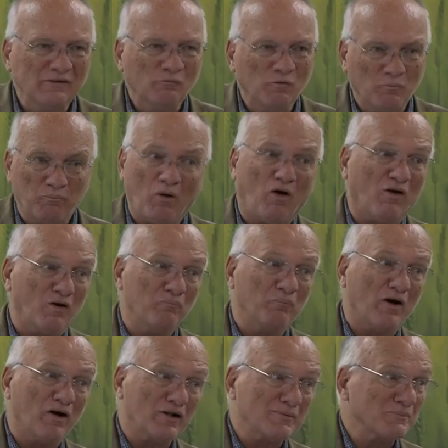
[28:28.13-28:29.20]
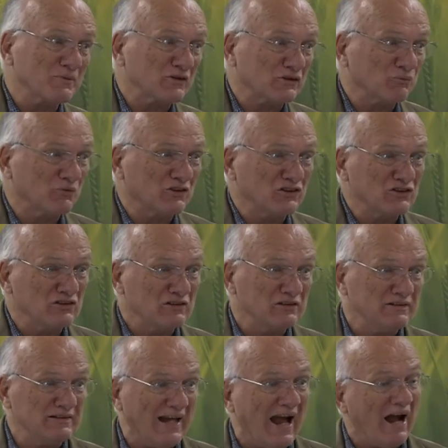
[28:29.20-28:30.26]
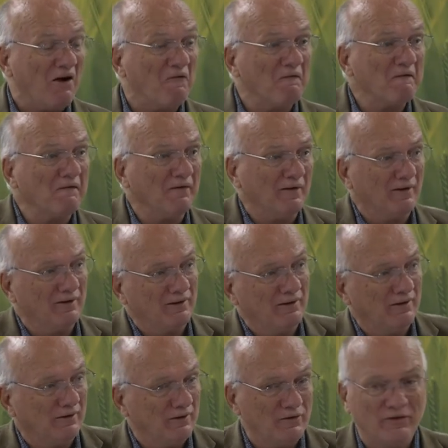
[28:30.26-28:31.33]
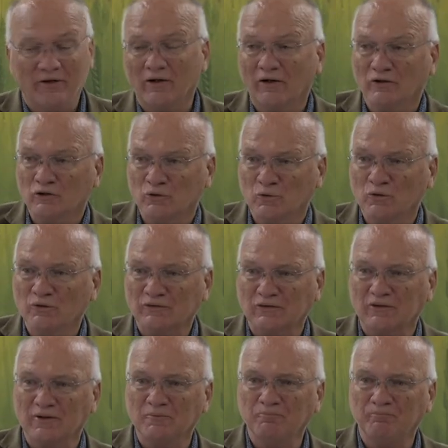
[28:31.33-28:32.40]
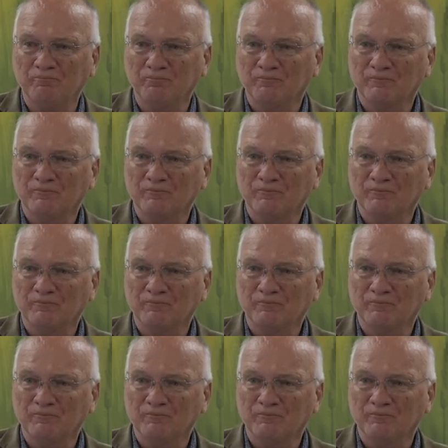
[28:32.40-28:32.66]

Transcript: when Paul and Barnabas was down there in Jerusalem,